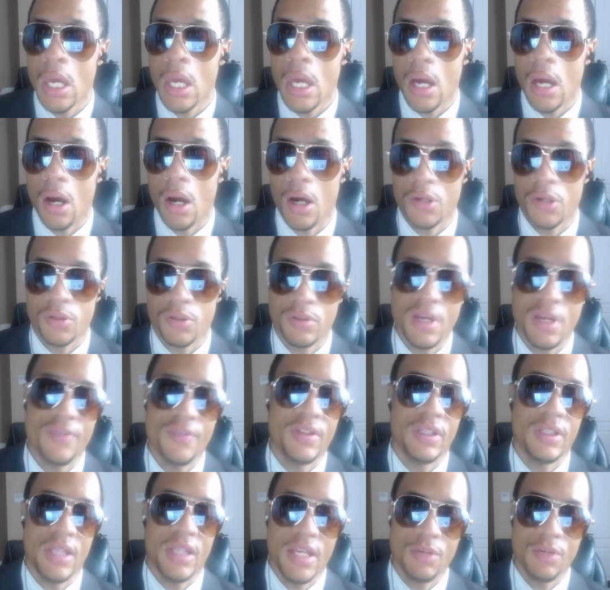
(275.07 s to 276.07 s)
Also, you have
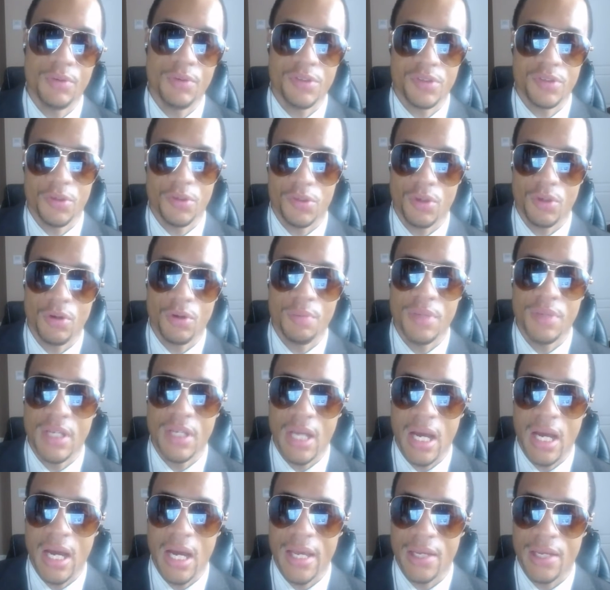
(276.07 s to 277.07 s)
the leg ones, those go a
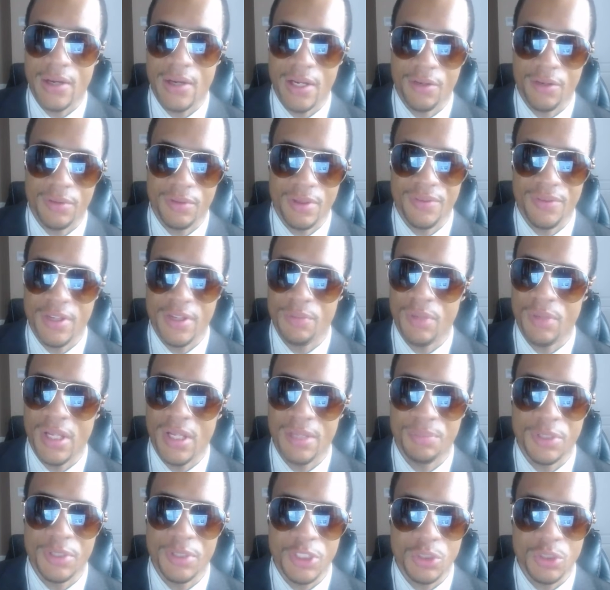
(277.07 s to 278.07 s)
bit higher. I don't know. They
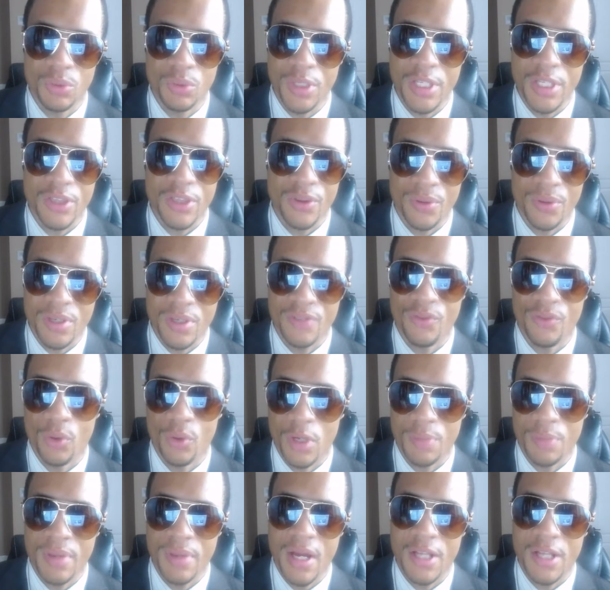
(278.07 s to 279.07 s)
probably put 20, 30,
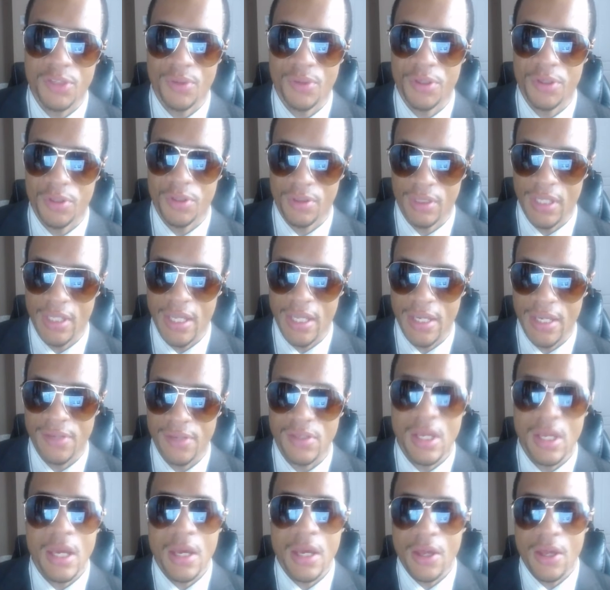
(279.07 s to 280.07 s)
40 pounds around your
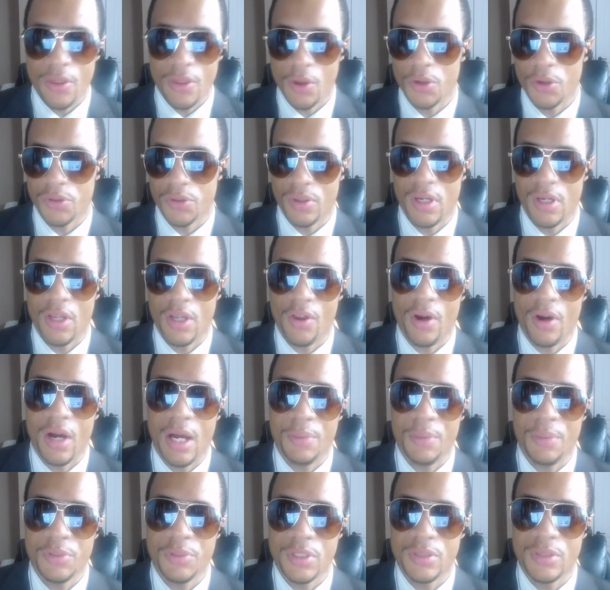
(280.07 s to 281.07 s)
legs. Those are other
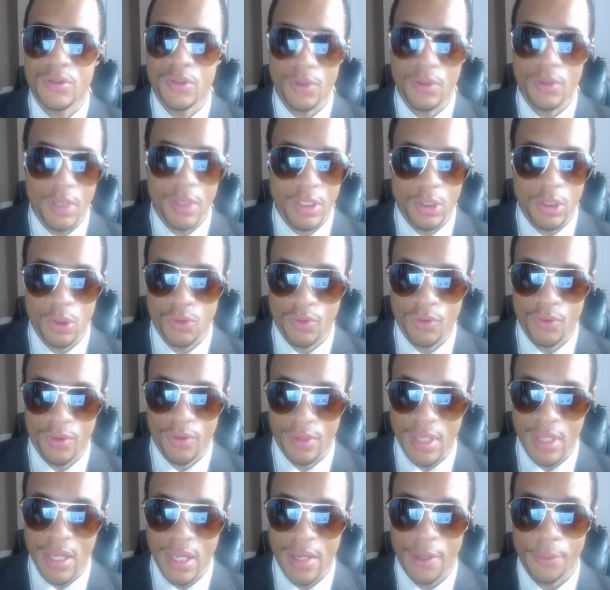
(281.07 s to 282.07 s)
options you can use for
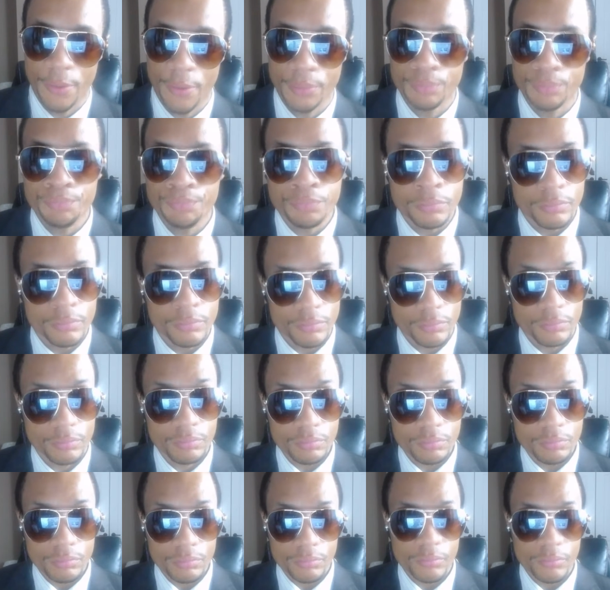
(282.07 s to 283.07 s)
that.
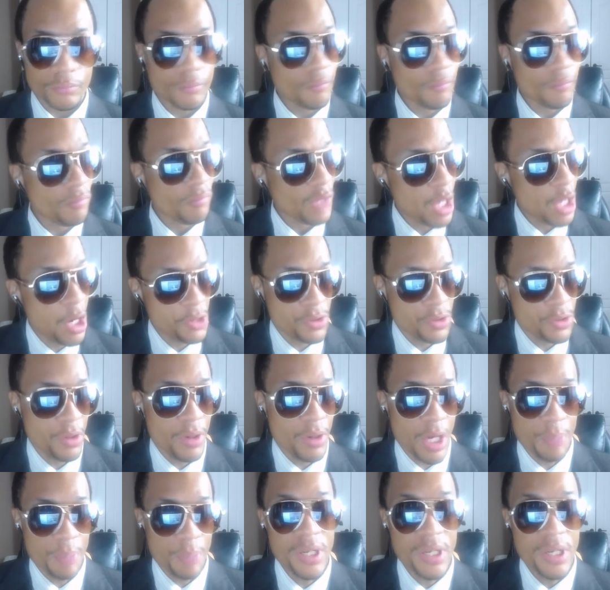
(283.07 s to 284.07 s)

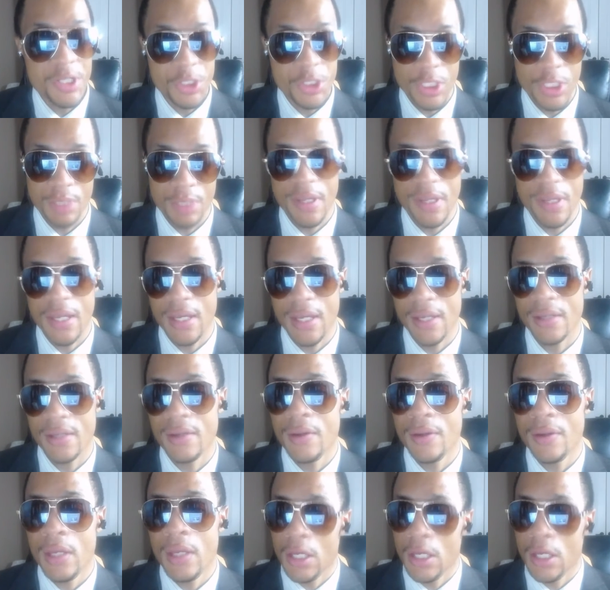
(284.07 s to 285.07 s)
Also, a punching
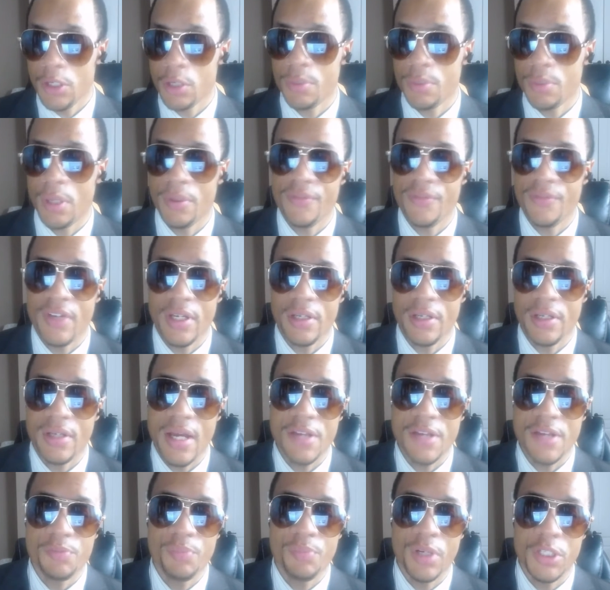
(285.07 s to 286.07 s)
bag. You can probably find a
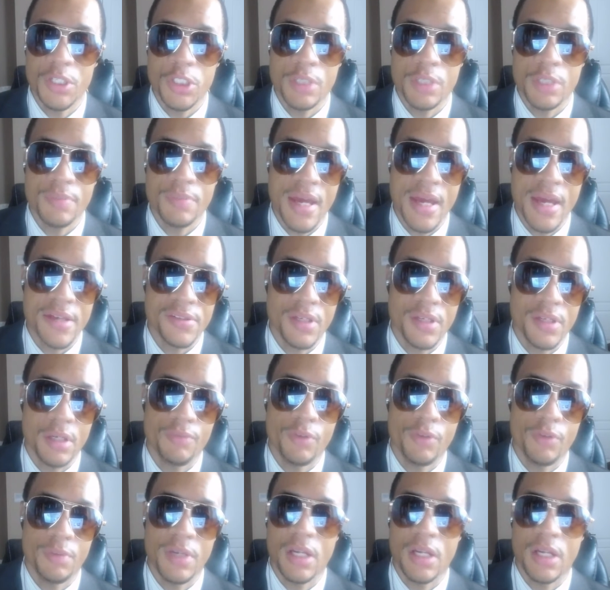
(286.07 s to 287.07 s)
nice punching bag set
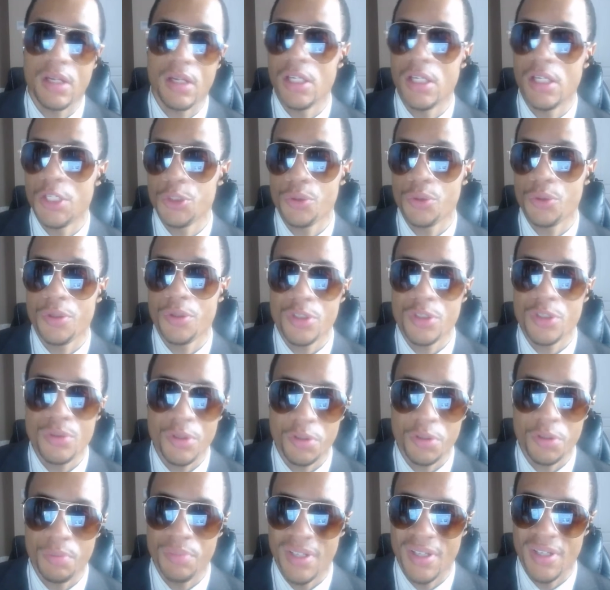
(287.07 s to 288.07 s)
up for about 100,
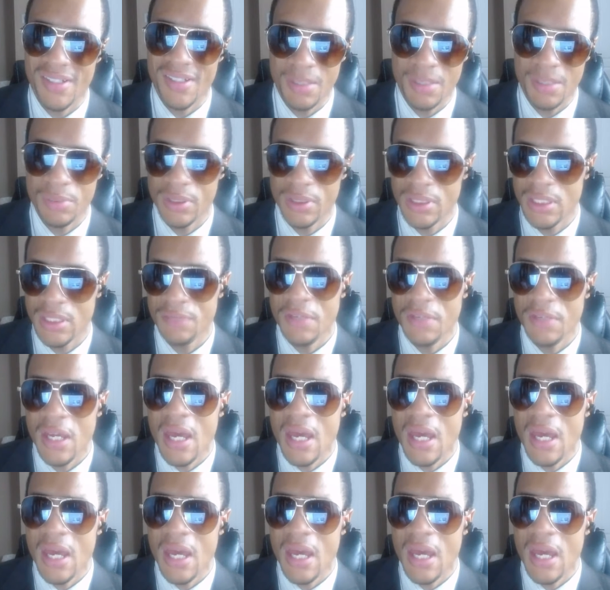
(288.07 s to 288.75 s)
200 bucks, I believe.